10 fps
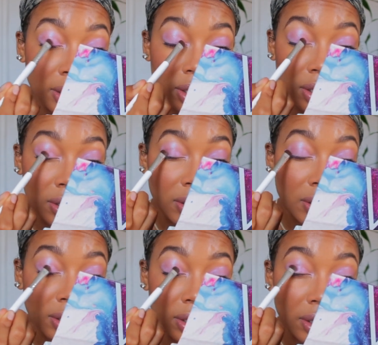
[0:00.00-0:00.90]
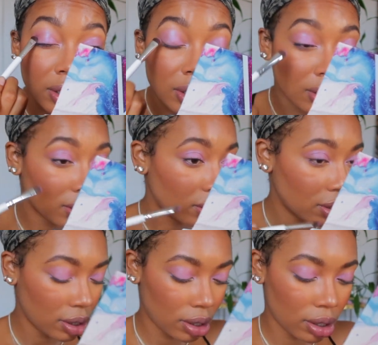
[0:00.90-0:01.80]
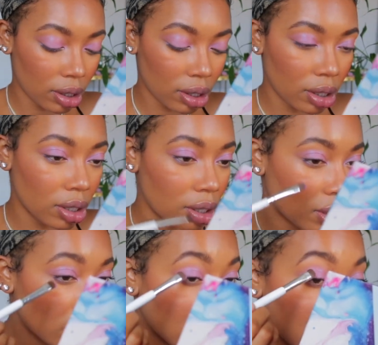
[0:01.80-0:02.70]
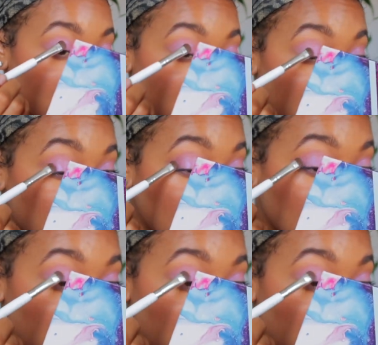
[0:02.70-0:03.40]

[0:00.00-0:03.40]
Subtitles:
Nothing is said.